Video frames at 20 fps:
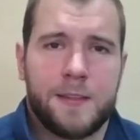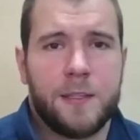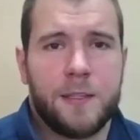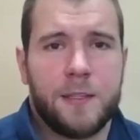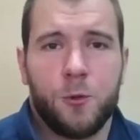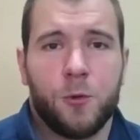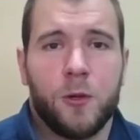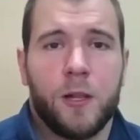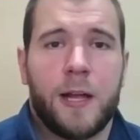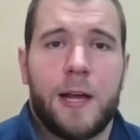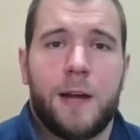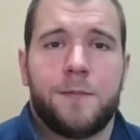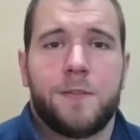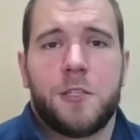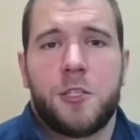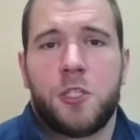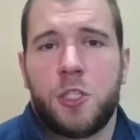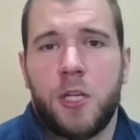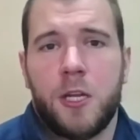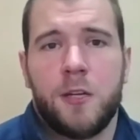that you will have
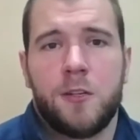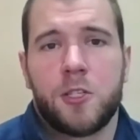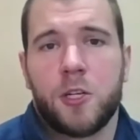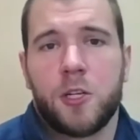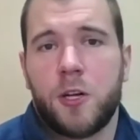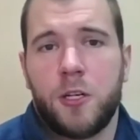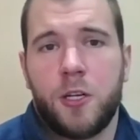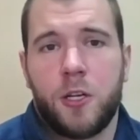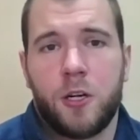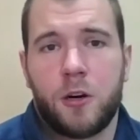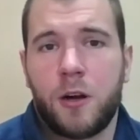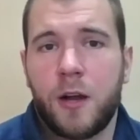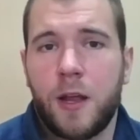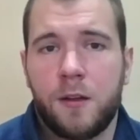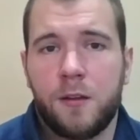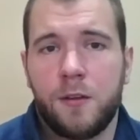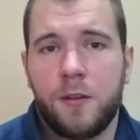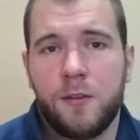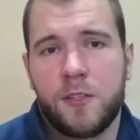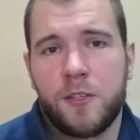to change on your
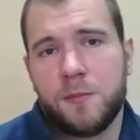end